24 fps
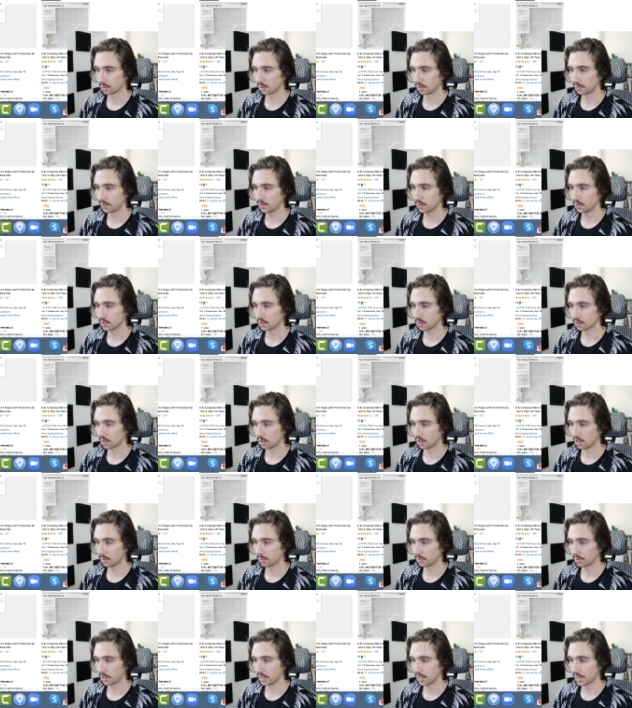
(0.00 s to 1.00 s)
Reviews are
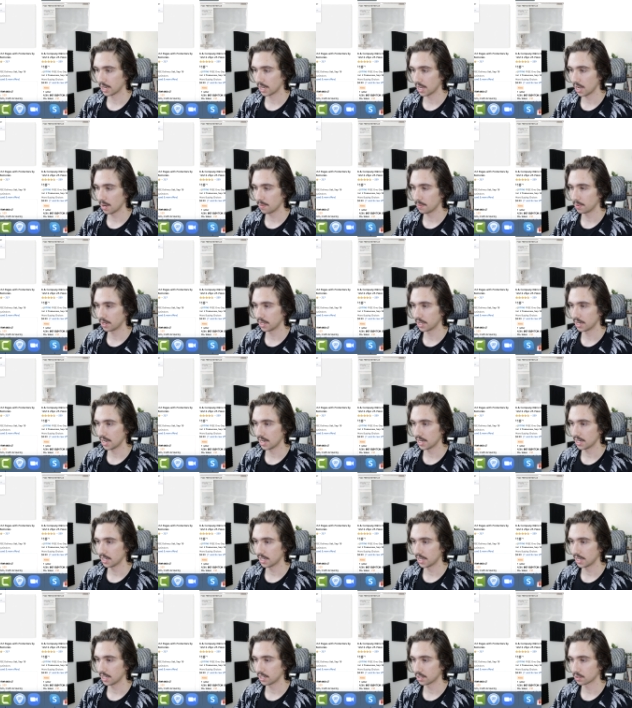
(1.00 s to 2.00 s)
all pretty high, but in
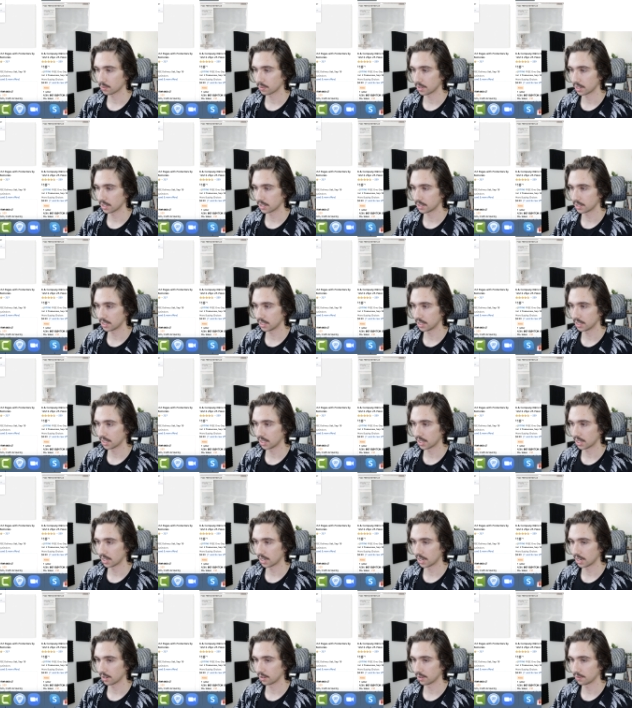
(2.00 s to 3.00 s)
any case where I see a lot
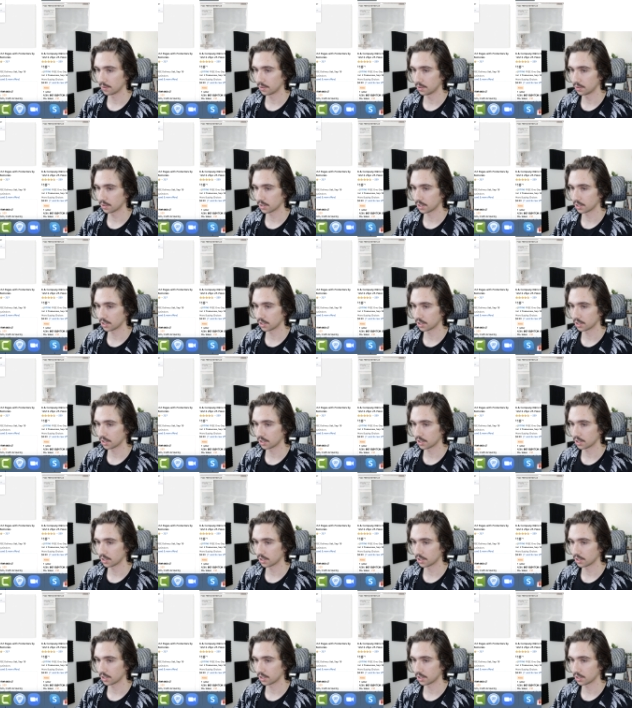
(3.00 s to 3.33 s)
of high reviews,